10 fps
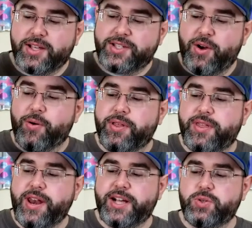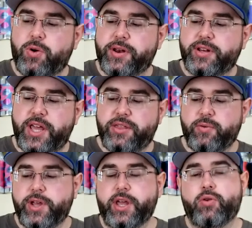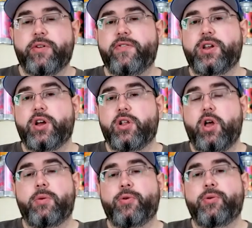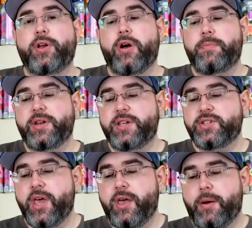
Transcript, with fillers: So the next one, day three, Griffin Claw Brewing Company's